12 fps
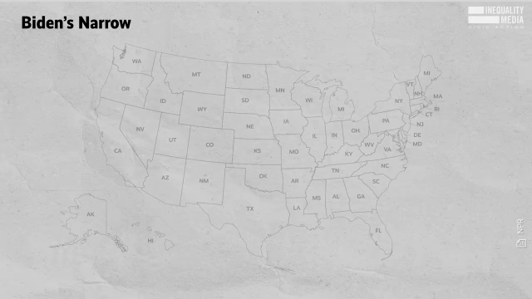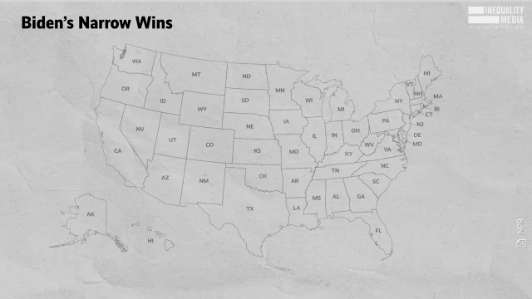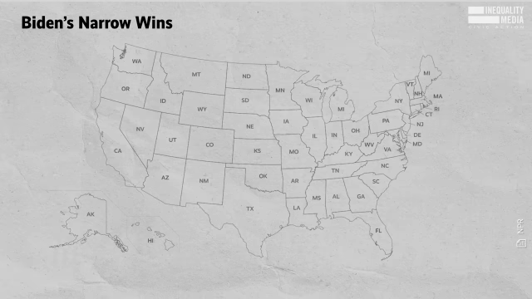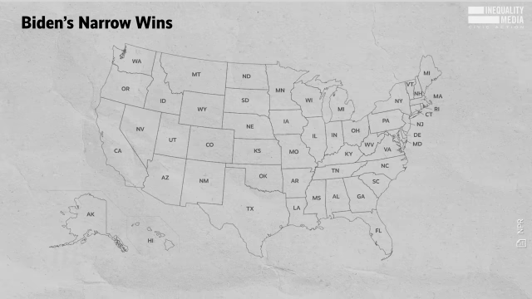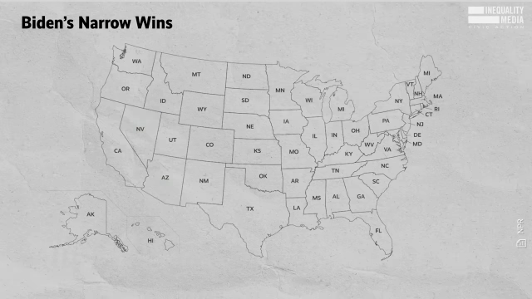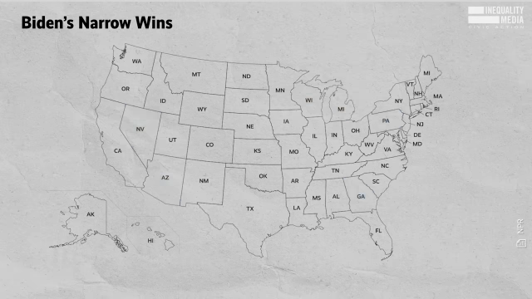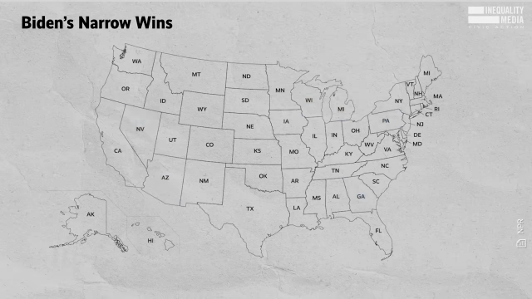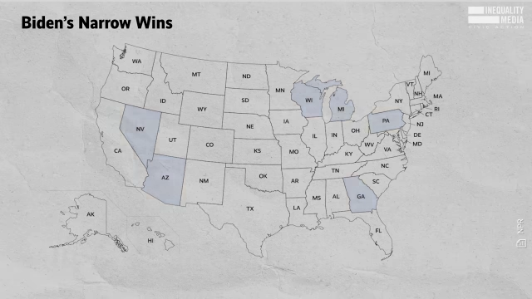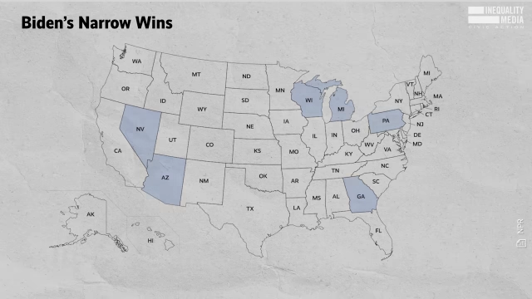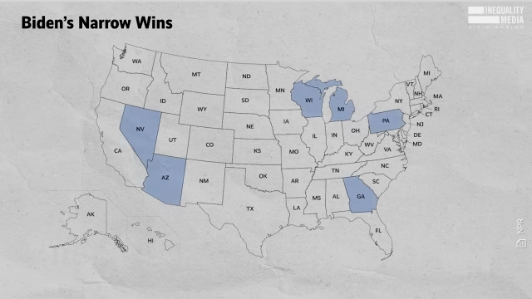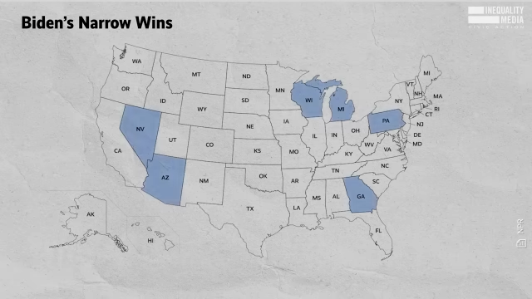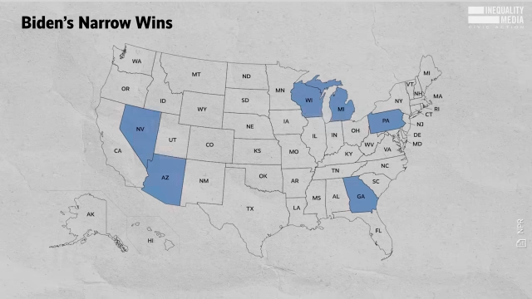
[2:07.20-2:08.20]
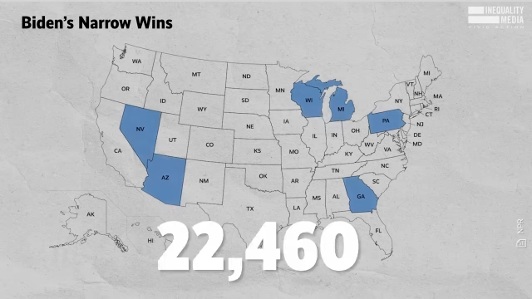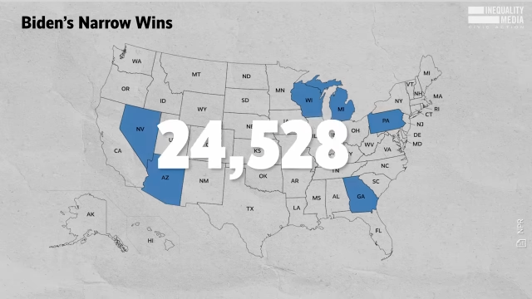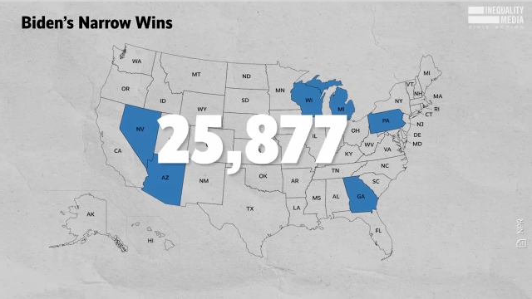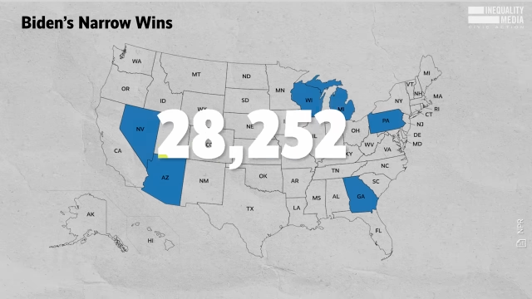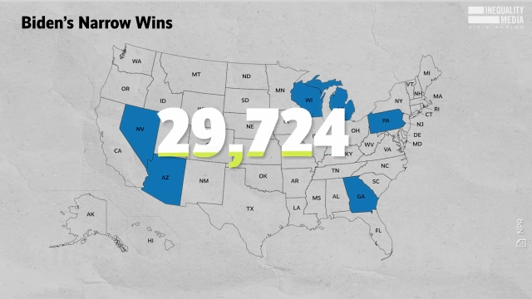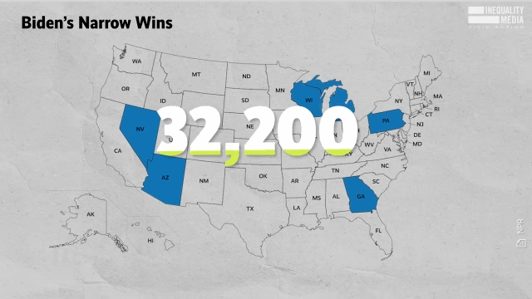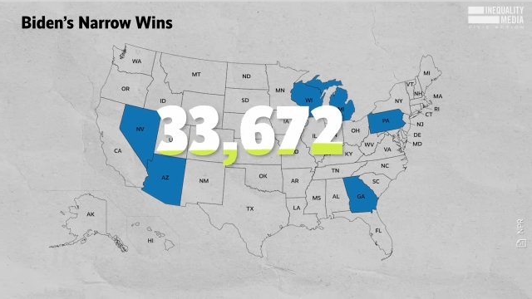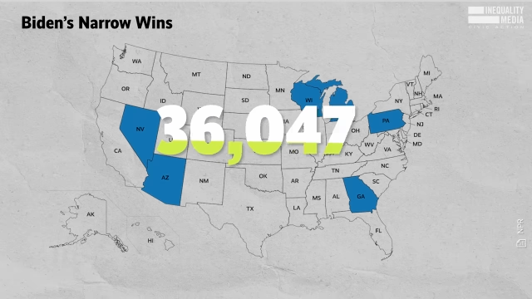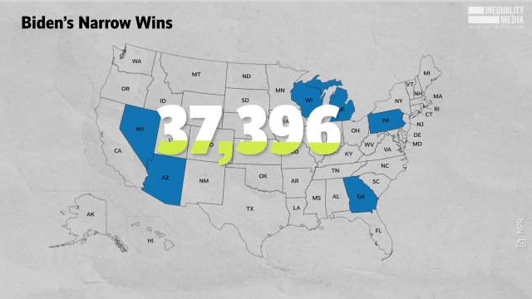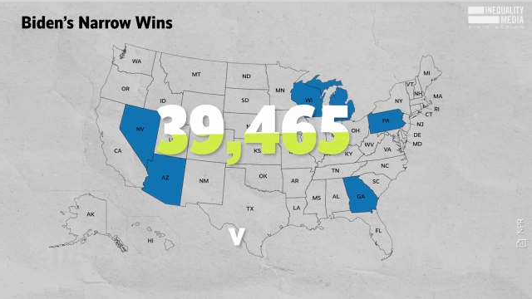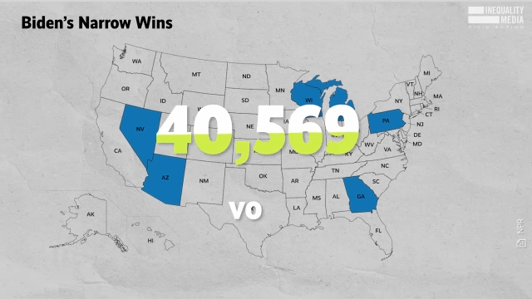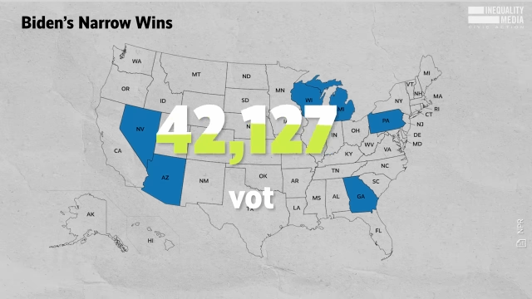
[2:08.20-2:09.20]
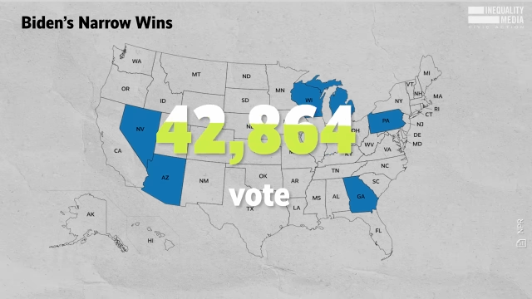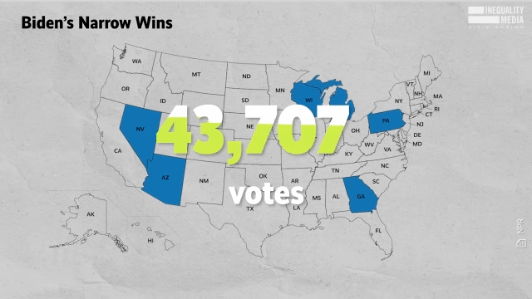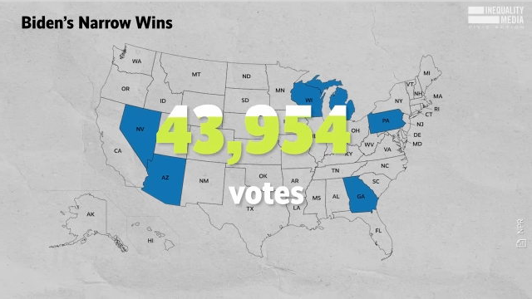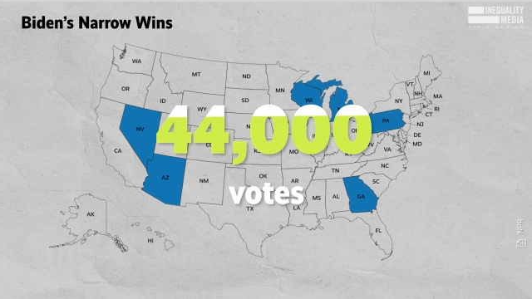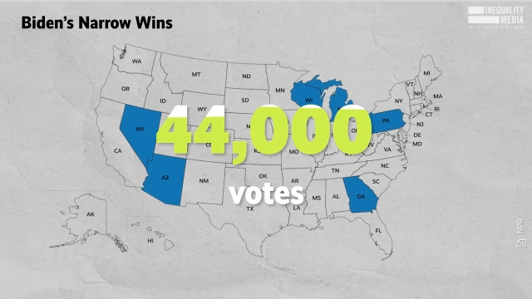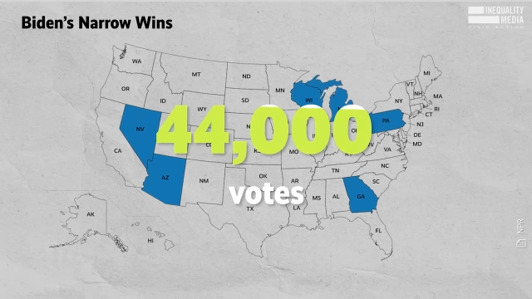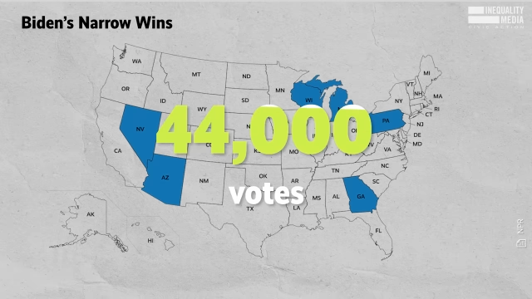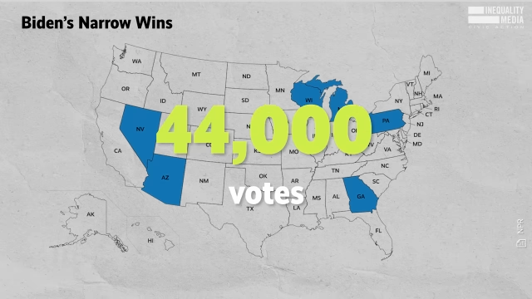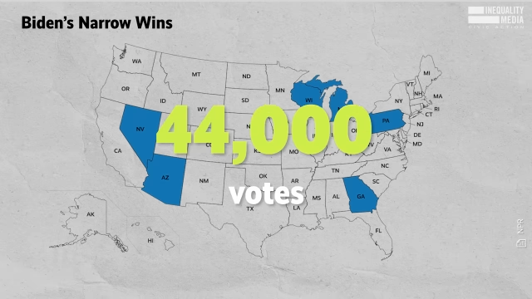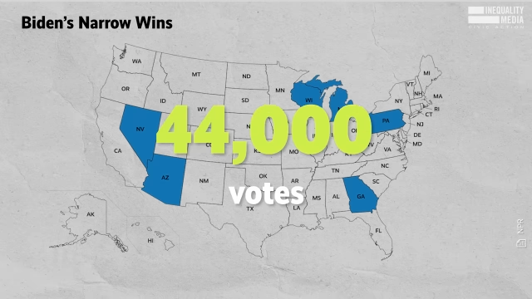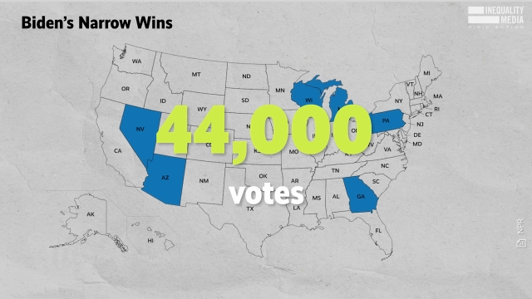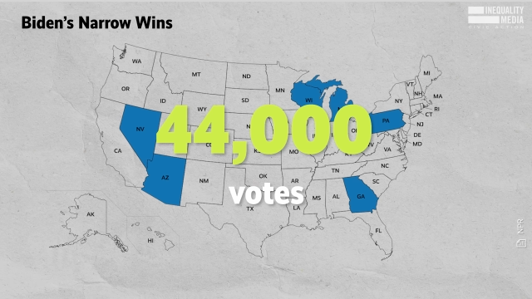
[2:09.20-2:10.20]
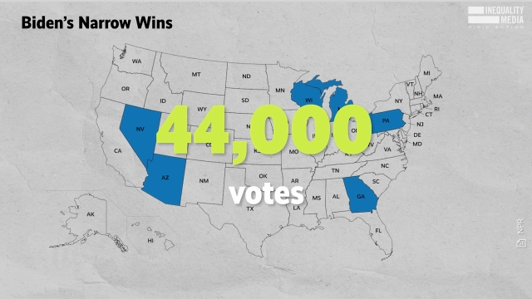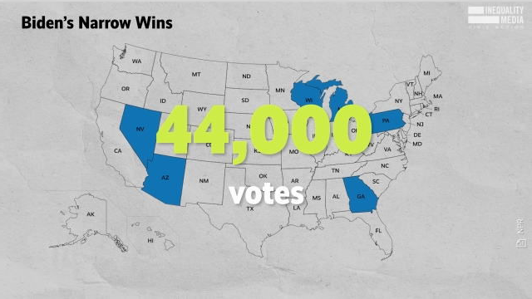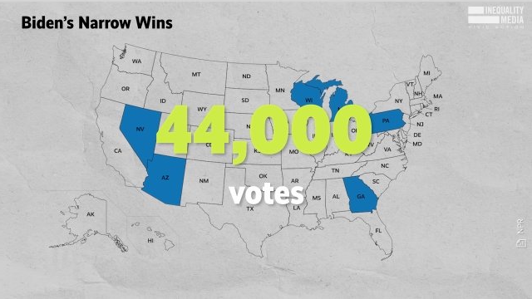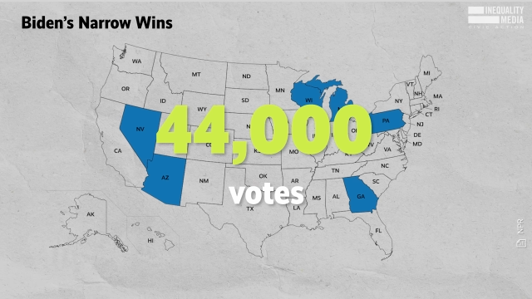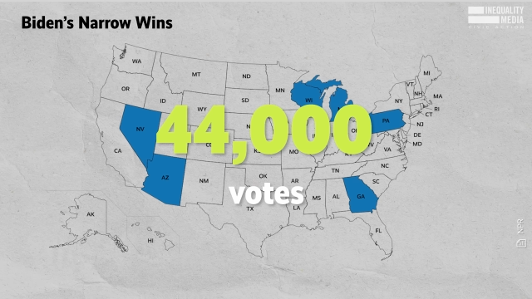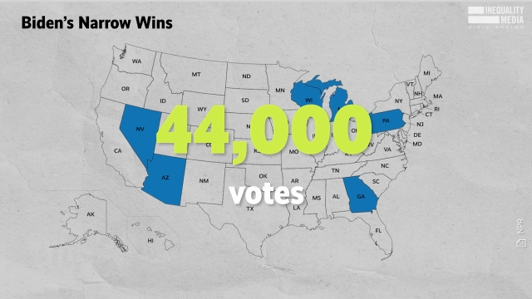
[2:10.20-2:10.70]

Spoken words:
Nobody's mouth can be seen.